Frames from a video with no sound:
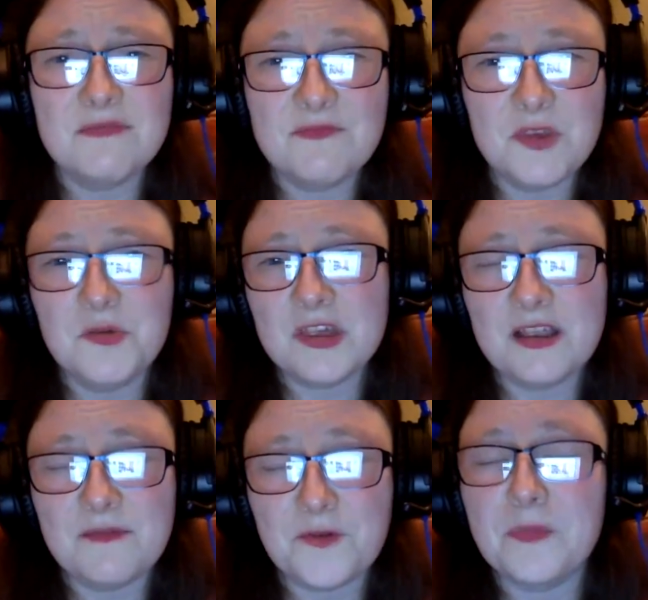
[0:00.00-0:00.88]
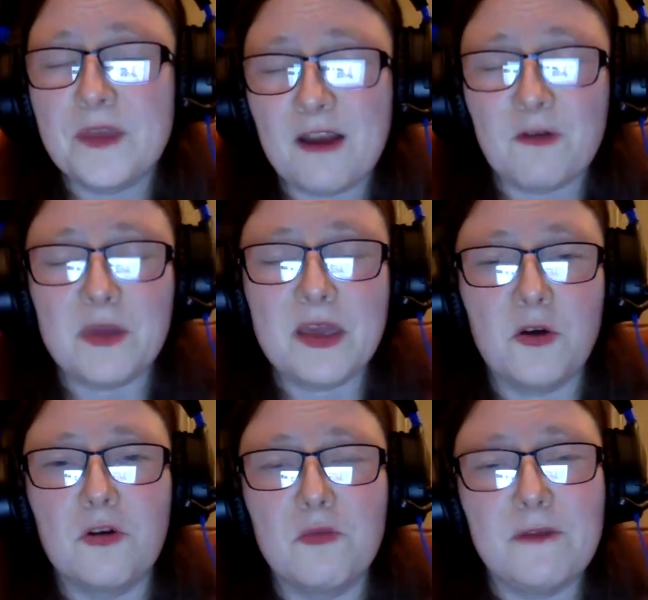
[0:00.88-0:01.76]
and usually from there we
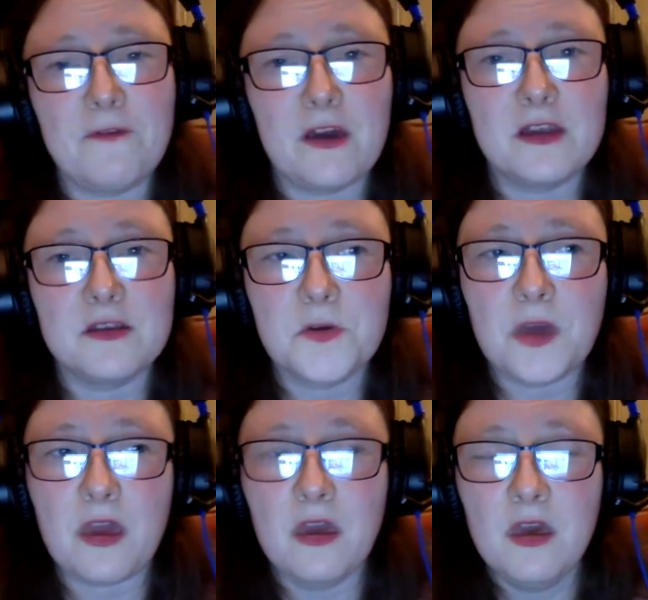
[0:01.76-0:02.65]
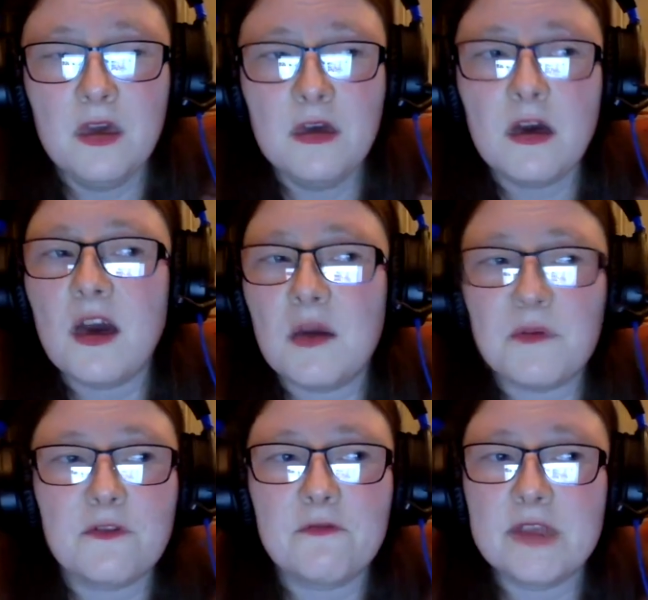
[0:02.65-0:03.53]
go and we find okay um,
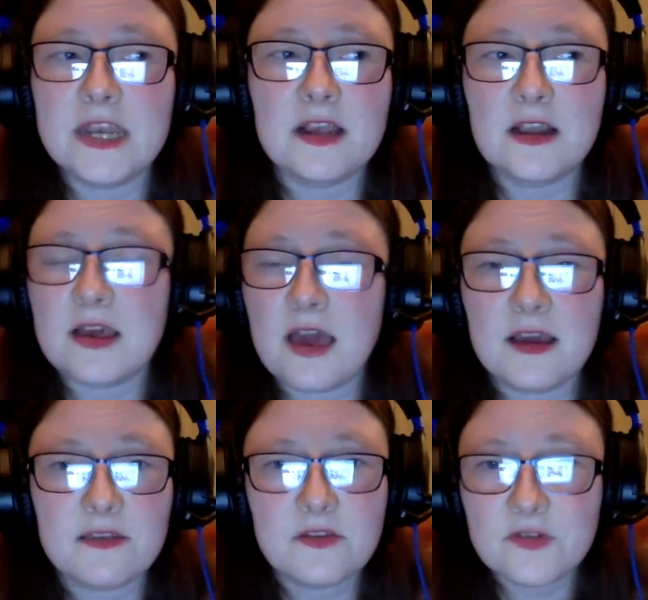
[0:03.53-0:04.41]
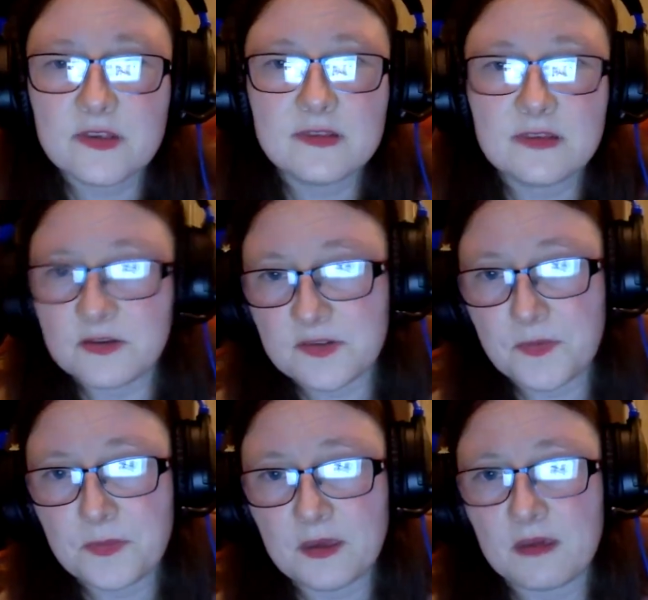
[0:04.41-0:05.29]
if we're reading like agatha christie or
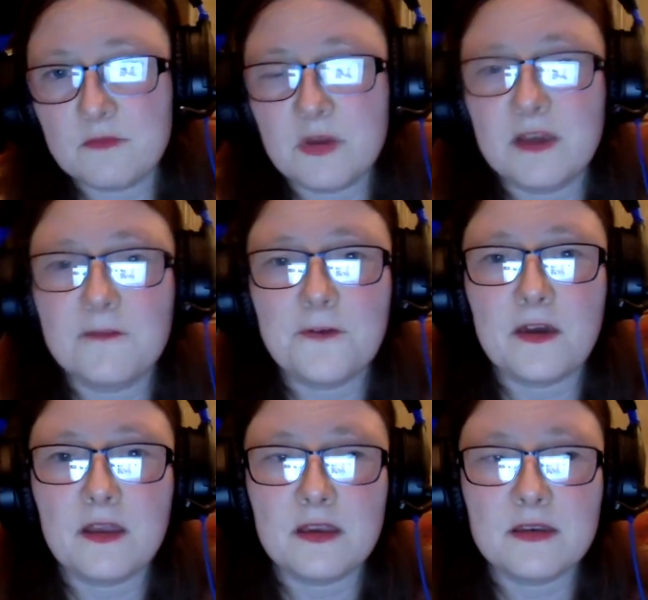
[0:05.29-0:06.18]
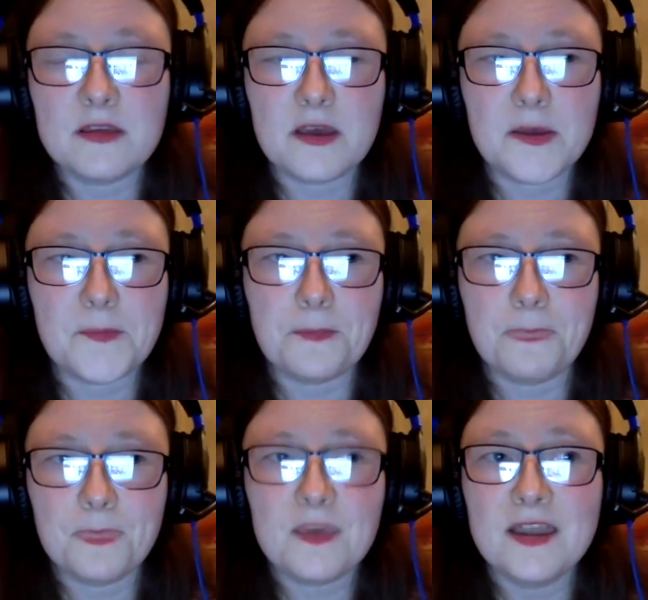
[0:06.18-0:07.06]
something we can find um,
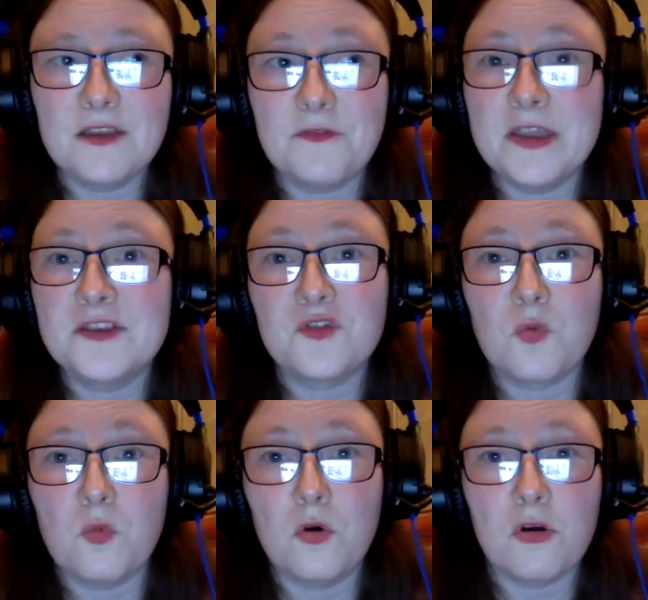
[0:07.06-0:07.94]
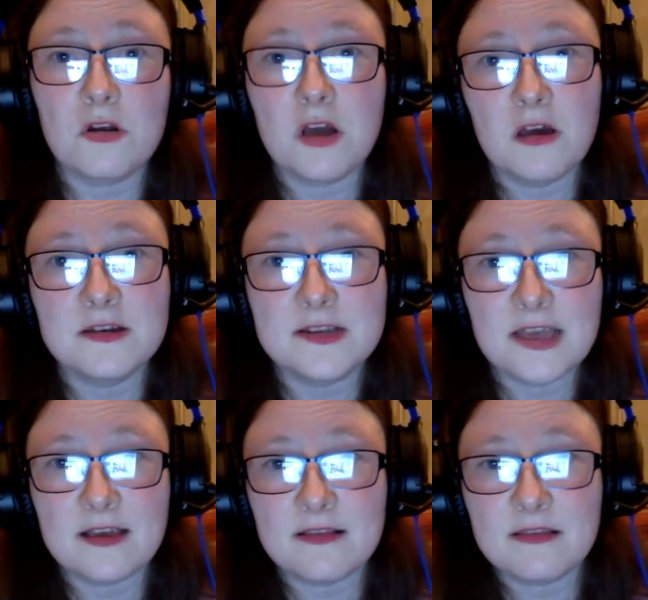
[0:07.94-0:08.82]
kind of interwar
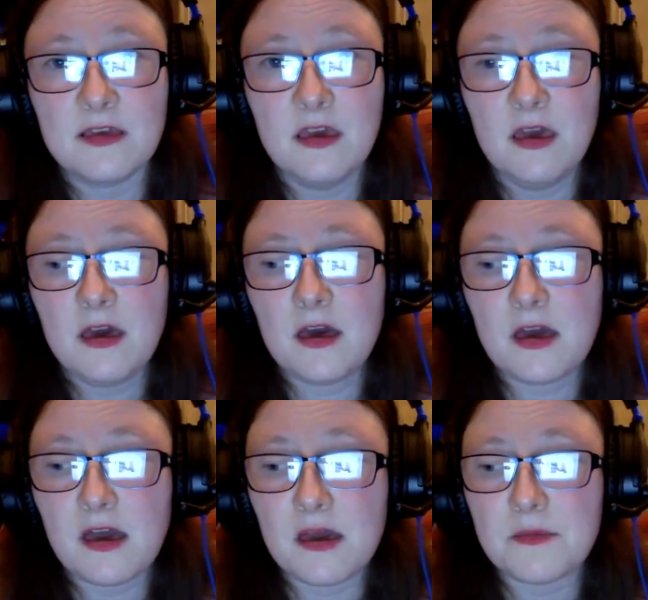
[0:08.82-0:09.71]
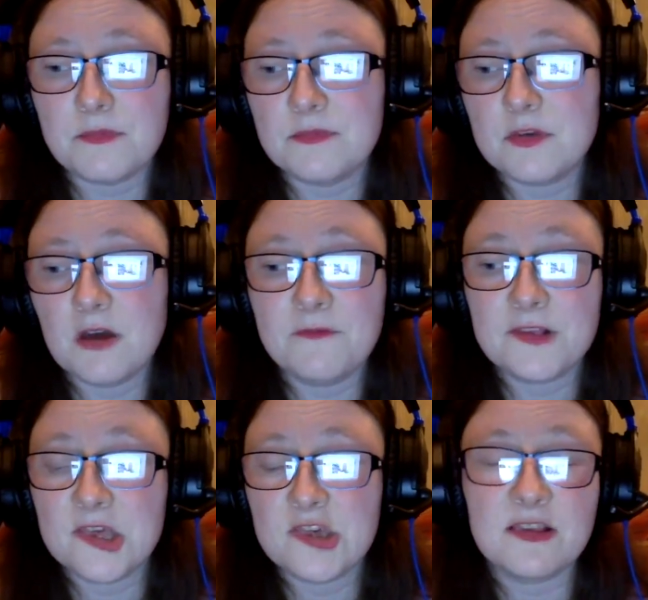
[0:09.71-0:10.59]
context um,
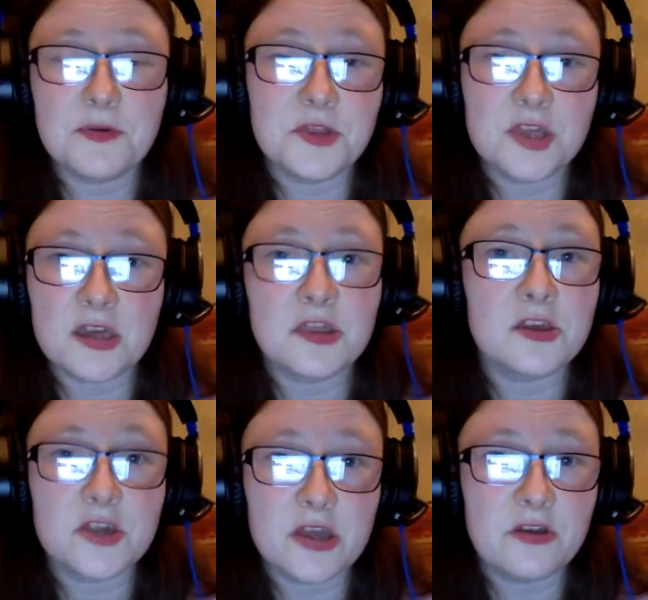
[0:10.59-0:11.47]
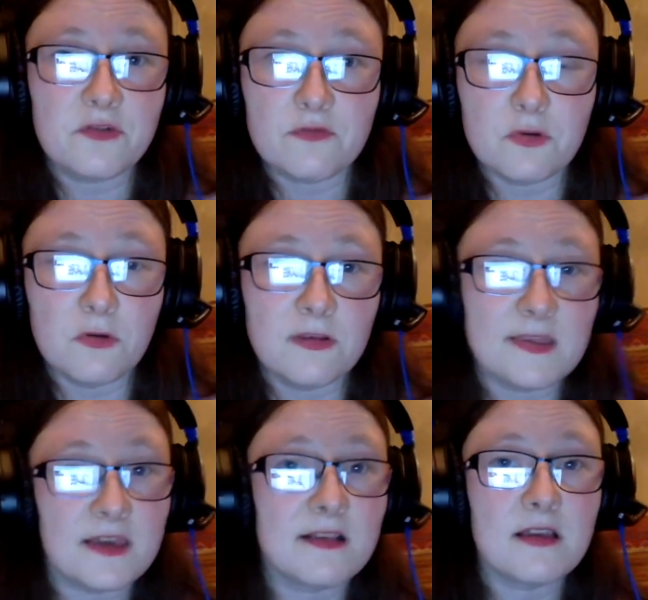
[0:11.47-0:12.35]
conversations about changing gender
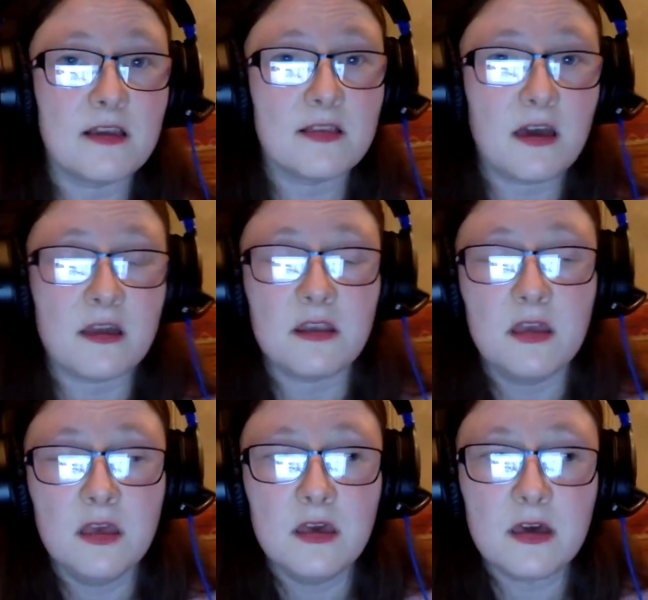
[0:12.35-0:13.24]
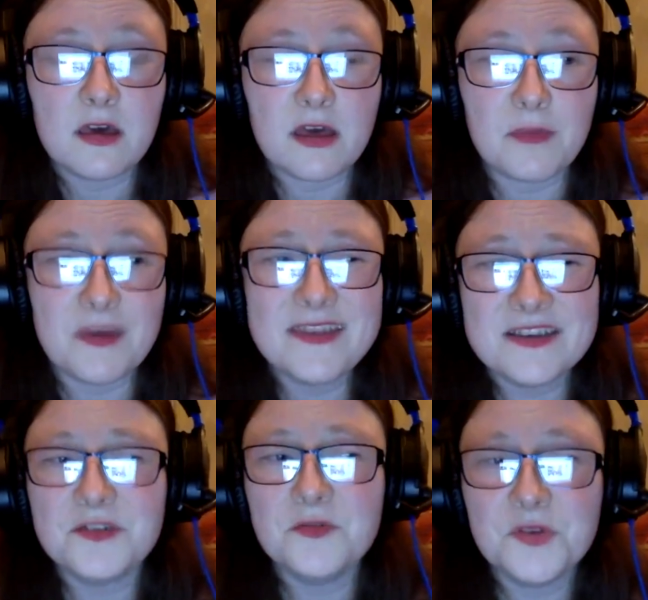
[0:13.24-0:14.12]
roles things like that um, and
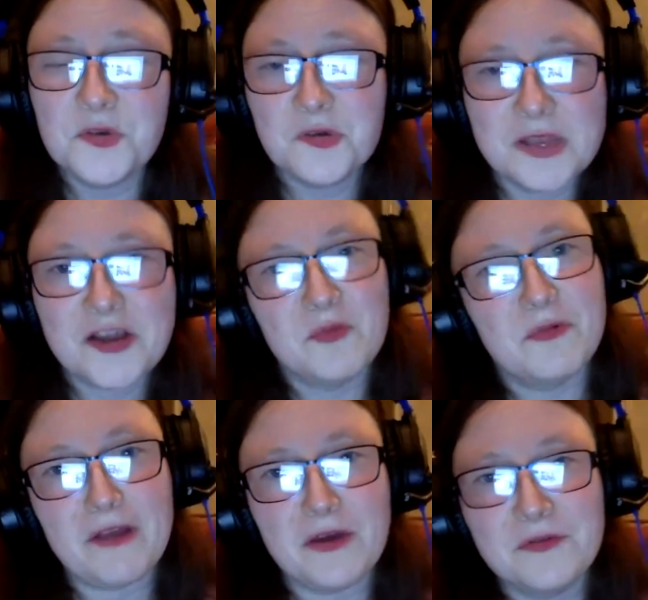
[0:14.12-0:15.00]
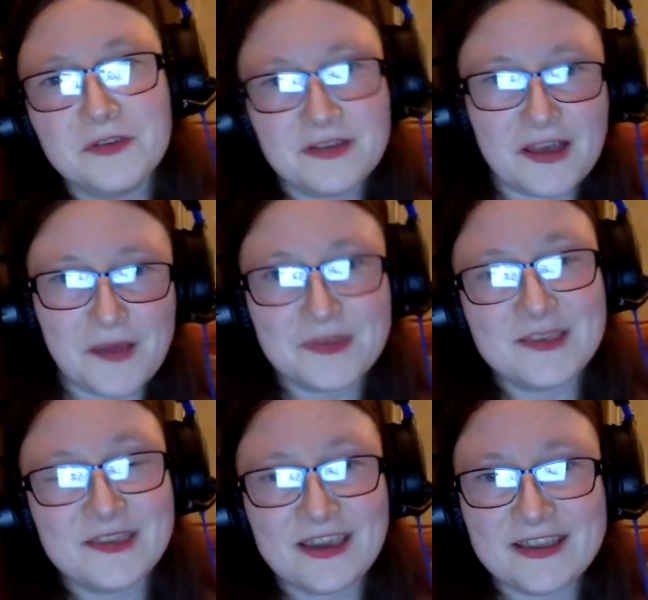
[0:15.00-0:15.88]
they do usually come around um,
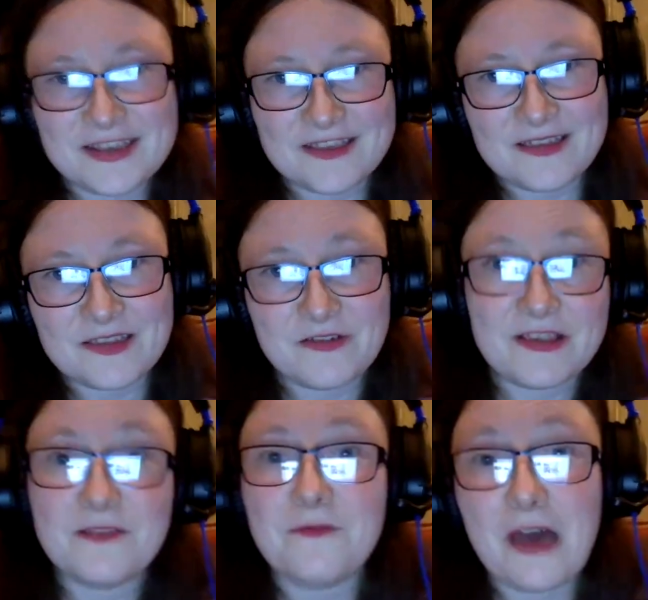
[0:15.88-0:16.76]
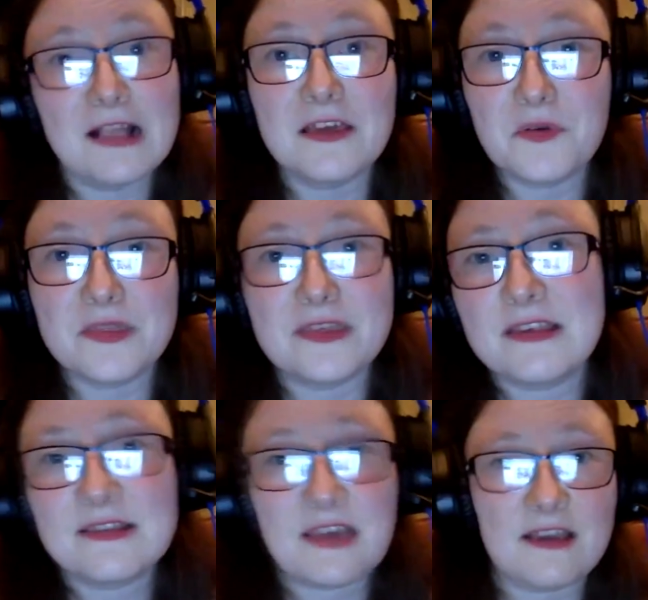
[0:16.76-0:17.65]
to the idea that there is value in
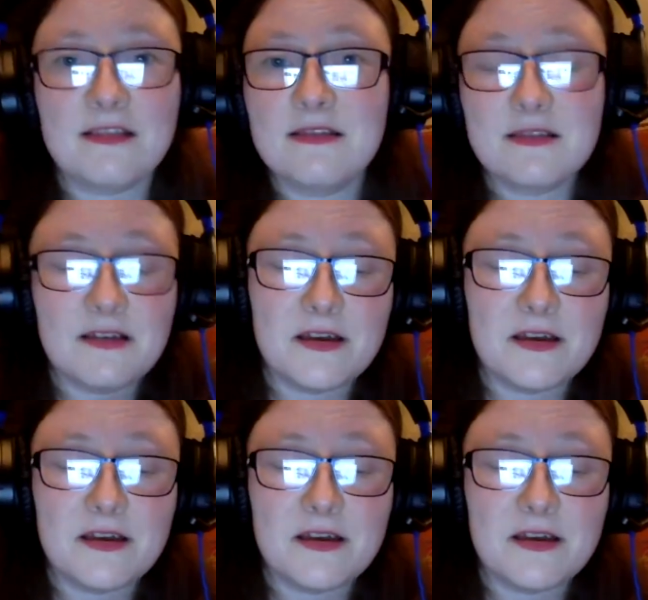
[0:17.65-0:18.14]
these texts.